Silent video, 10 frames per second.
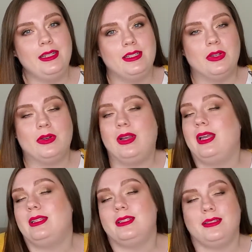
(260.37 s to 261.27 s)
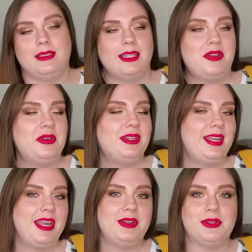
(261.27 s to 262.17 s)
So 7,
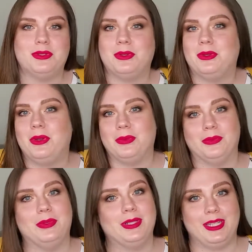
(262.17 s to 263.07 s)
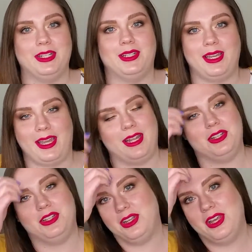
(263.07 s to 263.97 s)
8 years old, a really young age